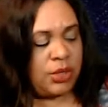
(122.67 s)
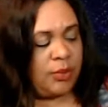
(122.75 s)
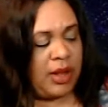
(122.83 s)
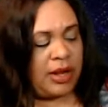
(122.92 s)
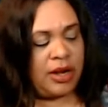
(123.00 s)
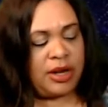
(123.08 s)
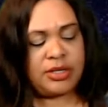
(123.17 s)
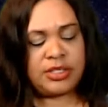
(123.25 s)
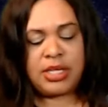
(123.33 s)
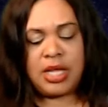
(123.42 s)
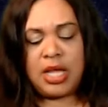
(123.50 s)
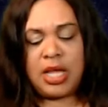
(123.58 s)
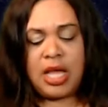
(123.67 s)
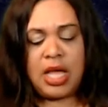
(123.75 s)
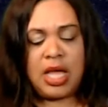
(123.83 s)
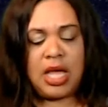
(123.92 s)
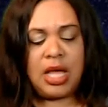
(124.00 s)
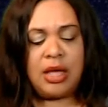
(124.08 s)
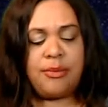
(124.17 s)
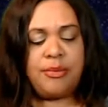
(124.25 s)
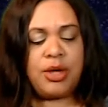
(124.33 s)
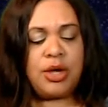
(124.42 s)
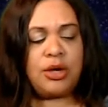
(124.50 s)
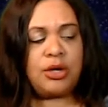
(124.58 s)
Records
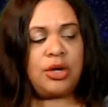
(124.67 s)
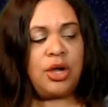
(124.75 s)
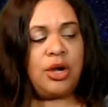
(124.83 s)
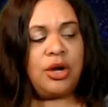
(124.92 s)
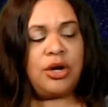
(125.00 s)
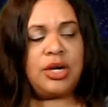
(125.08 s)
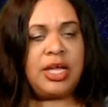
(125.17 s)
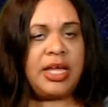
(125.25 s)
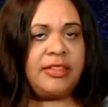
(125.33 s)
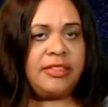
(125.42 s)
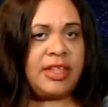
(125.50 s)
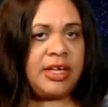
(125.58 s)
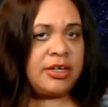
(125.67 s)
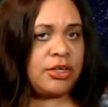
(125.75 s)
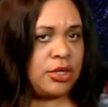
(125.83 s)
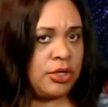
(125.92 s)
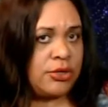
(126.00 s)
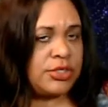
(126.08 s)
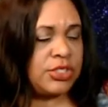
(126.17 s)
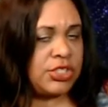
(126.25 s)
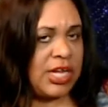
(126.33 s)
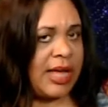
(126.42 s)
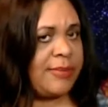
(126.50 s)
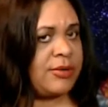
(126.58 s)
um, card and then close the
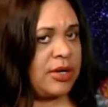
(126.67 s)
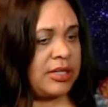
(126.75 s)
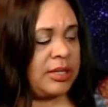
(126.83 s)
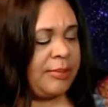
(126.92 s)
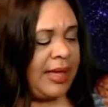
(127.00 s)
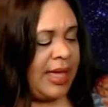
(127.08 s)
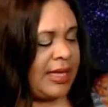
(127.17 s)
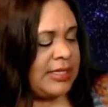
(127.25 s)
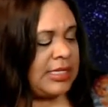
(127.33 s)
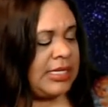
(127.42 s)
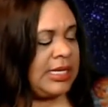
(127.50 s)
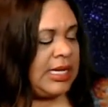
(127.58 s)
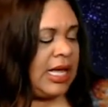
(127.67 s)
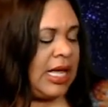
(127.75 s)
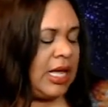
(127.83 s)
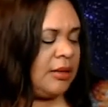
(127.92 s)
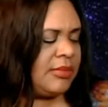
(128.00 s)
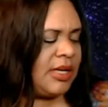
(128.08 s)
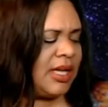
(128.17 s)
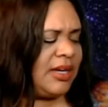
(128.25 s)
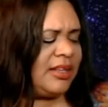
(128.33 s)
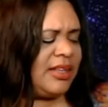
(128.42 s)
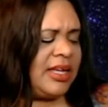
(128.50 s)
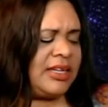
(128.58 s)
chapter on the past. Um, kind
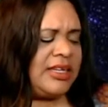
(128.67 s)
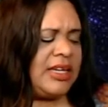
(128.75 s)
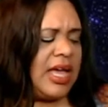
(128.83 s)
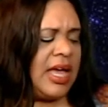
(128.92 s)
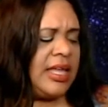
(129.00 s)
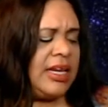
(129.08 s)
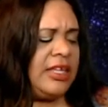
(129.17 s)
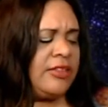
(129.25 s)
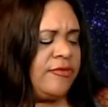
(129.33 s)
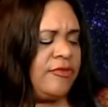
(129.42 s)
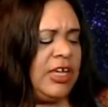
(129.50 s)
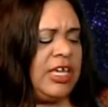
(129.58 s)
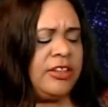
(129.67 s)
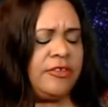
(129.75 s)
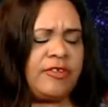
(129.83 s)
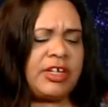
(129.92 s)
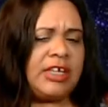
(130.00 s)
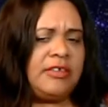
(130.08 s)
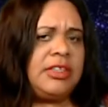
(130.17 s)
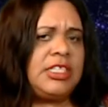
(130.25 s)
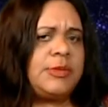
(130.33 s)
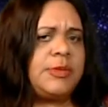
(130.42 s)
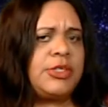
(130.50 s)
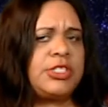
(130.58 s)
of like not either either forgiving
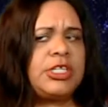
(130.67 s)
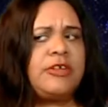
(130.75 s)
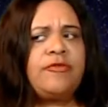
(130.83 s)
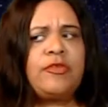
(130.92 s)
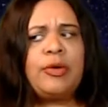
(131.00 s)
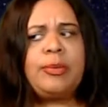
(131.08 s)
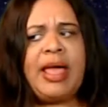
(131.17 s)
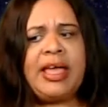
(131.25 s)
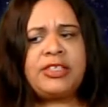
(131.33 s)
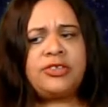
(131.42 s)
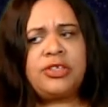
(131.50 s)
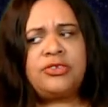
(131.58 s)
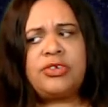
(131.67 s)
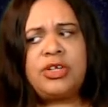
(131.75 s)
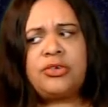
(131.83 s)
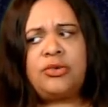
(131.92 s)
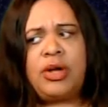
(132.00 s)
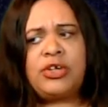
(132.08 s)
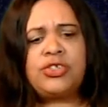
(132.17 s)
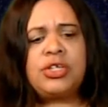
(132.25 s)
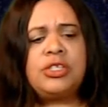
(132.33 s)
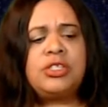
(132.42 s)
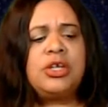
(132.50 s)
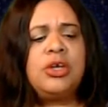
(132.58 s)
this person for past
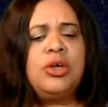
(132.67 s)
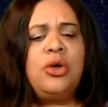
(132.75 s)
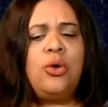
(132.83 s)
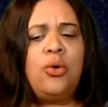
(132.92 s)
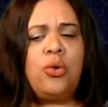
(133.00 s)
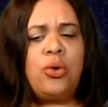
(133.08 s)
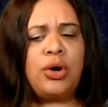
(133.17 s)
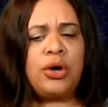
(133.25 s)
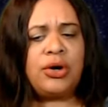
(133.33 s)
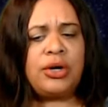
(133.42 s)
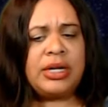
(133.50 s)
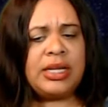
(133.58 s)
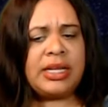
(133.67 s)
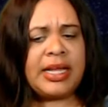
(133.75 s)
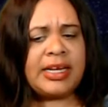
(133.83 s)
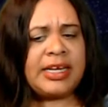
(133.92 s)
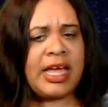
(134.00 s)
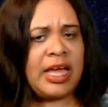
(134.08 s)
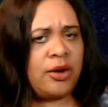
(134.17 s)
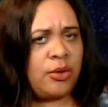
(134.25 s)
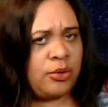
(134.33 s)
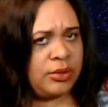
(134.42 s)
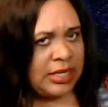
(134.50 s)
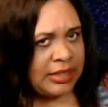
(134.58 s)
transgressions or like not
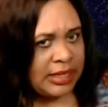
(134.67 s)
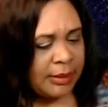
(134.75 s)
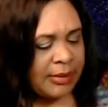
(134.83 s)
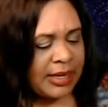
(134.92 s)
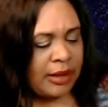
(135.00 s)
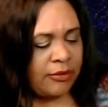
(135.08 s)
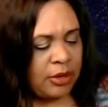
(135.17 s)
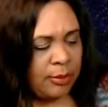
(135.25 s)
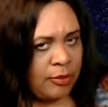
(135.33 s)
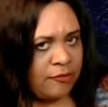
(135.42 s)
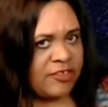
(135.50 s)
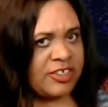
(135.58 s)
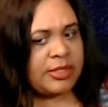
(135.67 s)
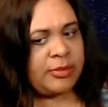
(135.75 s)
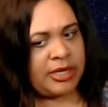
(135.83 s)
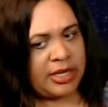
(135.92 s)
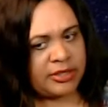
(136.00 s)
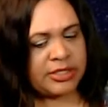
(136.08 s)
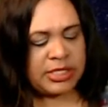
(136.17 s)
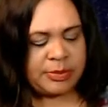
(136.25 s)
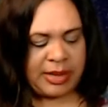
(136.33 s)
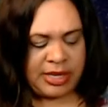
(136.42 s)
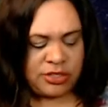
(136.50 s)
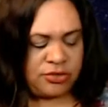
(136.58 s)
holding them accountable for someone else's
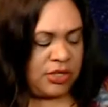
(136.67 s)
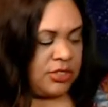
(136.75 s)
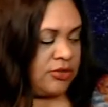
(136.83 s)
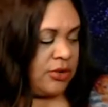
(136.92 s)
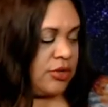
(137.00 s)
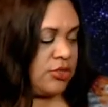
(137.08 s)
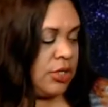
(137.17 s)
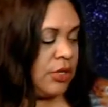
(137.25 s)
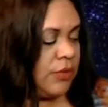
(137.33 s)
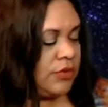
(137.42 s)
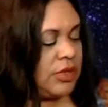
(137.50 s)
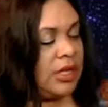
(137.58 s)
past transgressions.